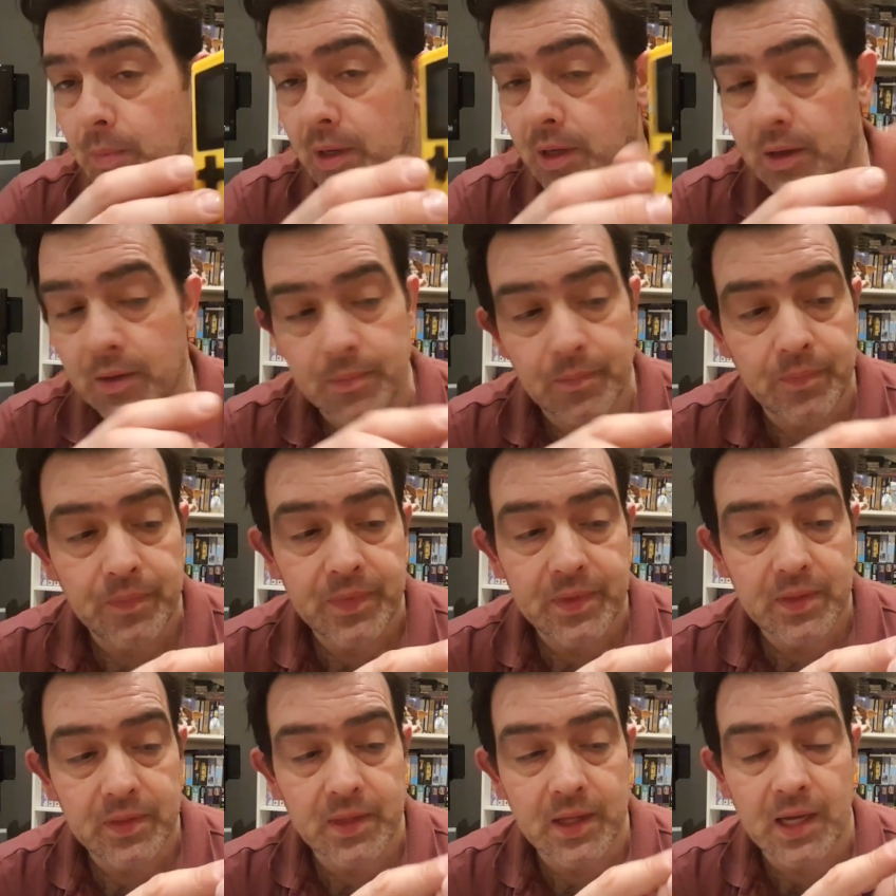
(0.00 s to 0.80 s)
but
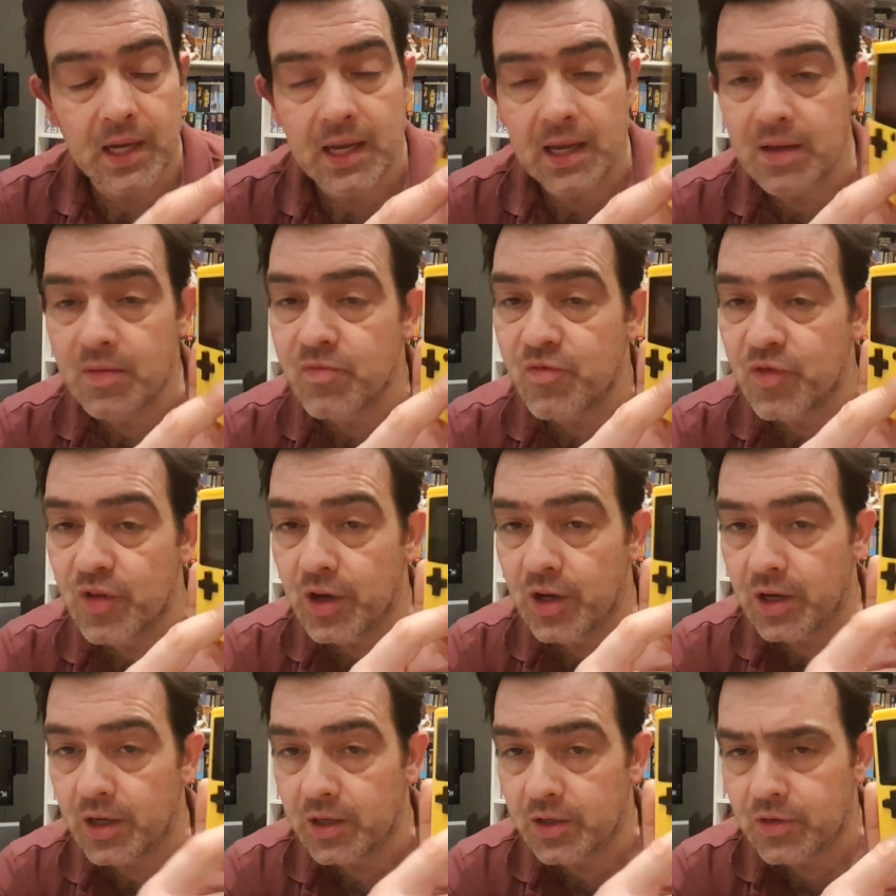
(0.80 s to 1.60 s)
they're
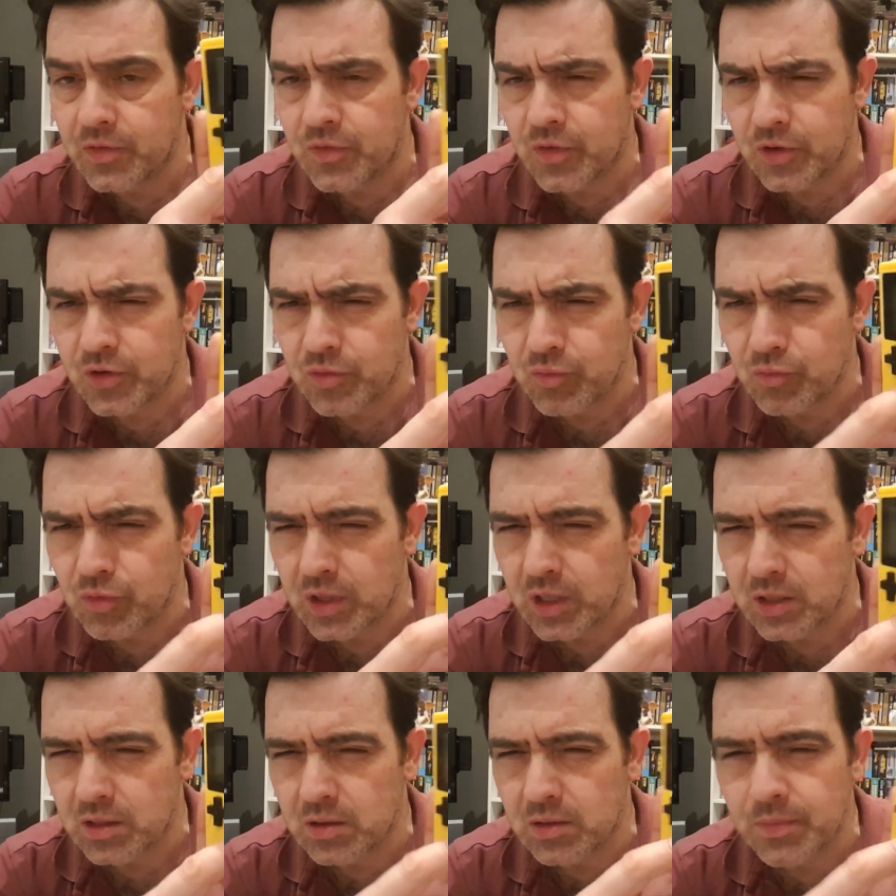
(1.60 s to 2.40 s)
inverted for some
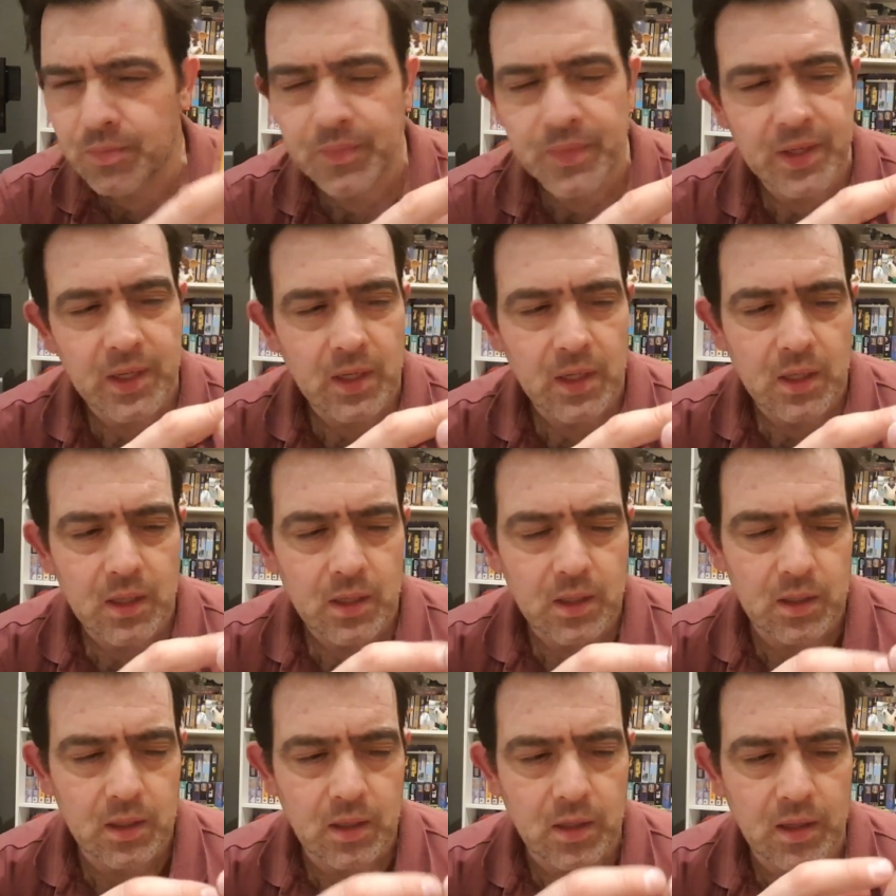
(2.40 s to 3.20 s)
reason.
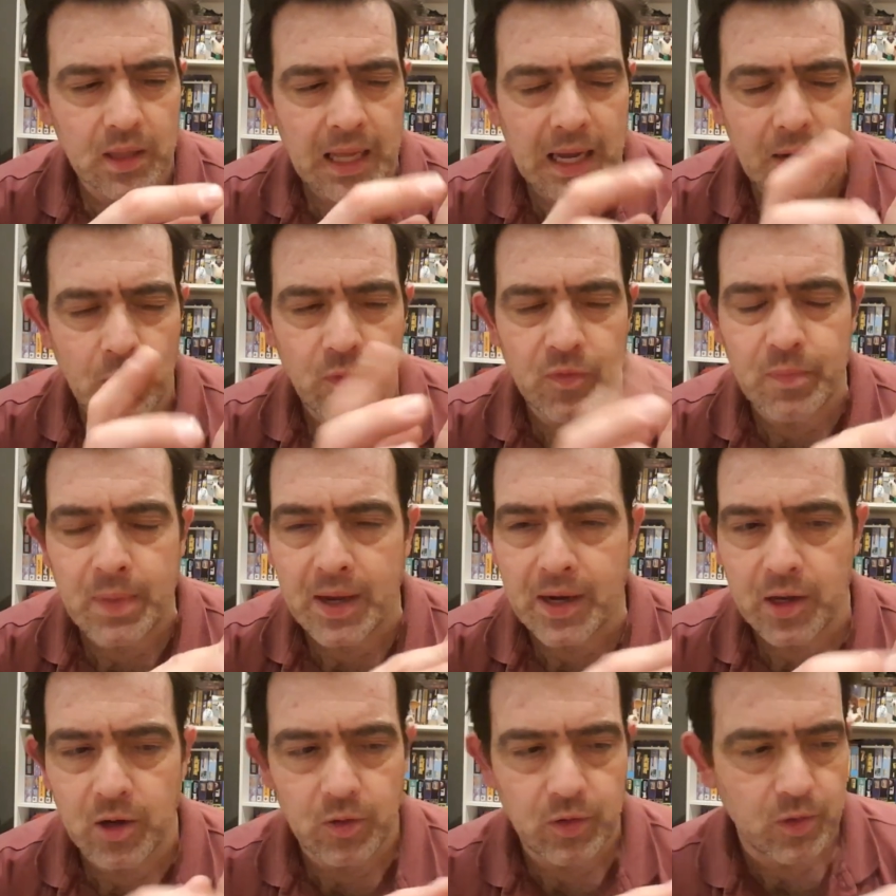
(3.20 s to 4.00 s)
Like with
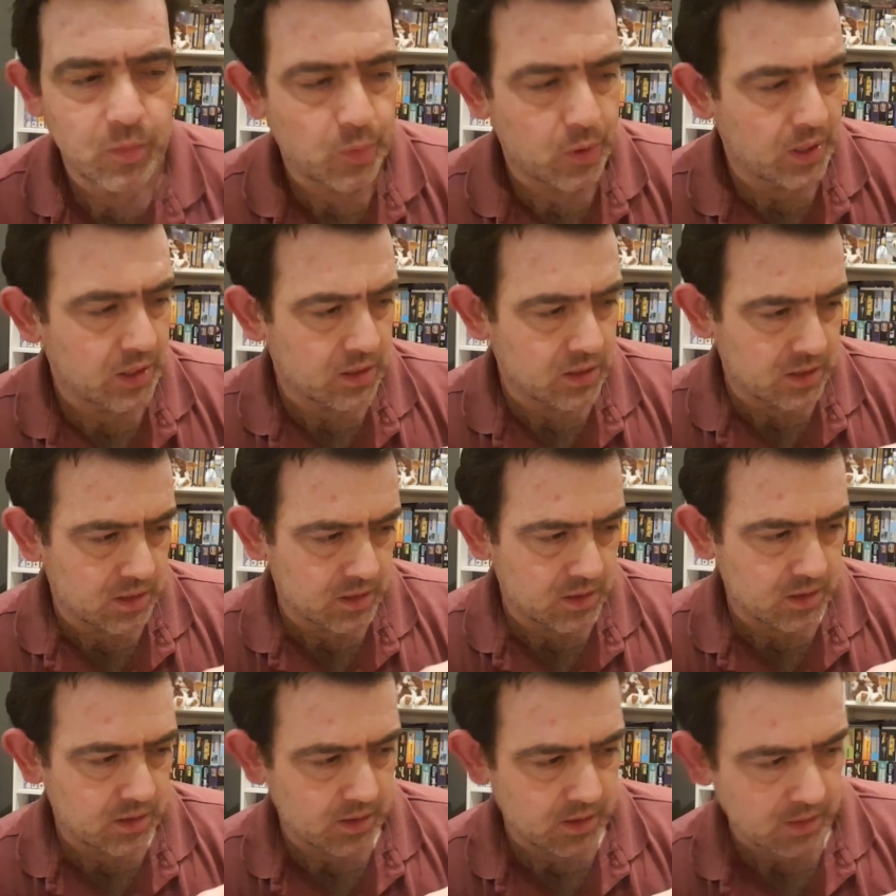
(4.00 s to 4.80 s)
Mario, you
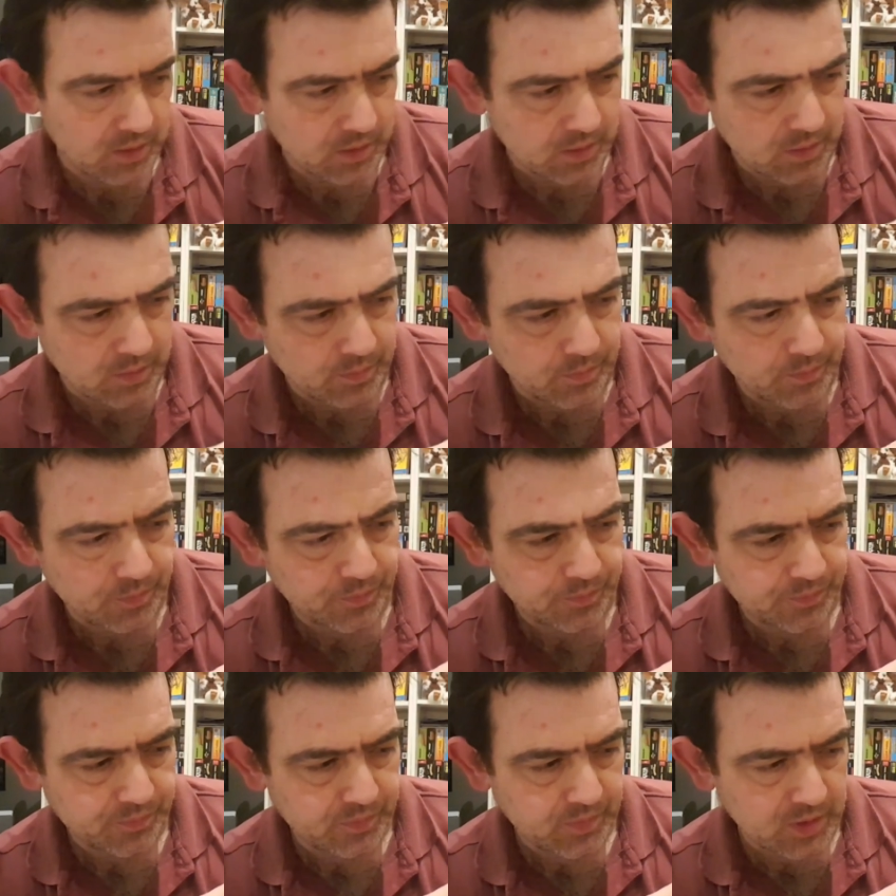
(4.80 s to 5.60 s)
press
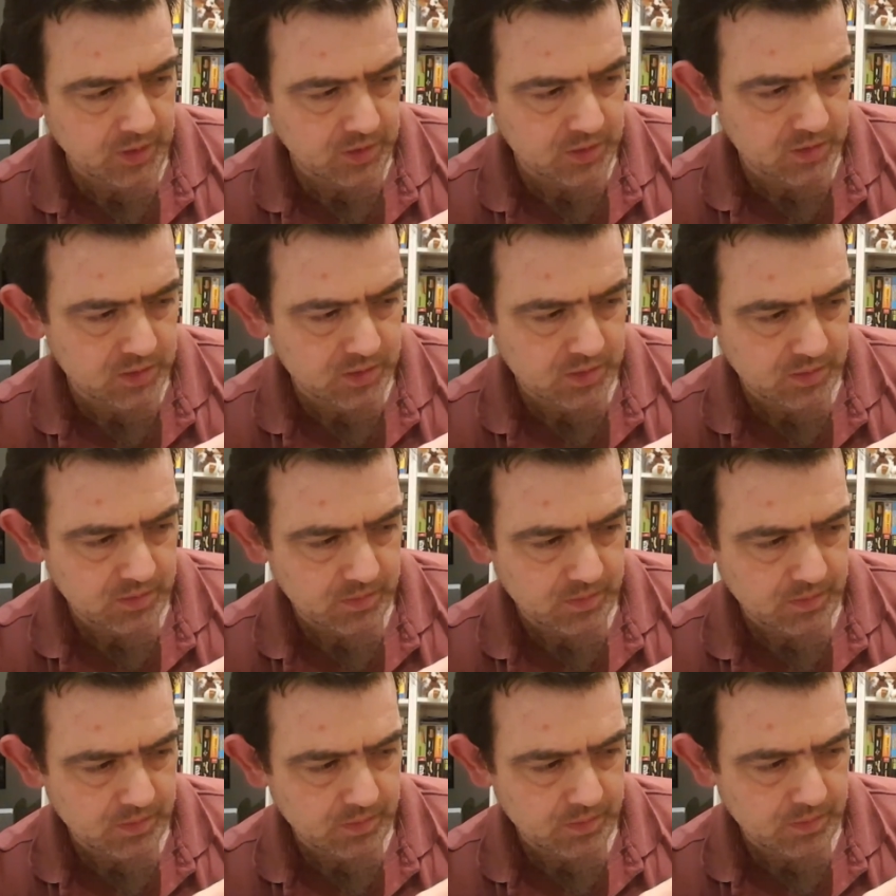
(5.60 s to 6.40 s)
it's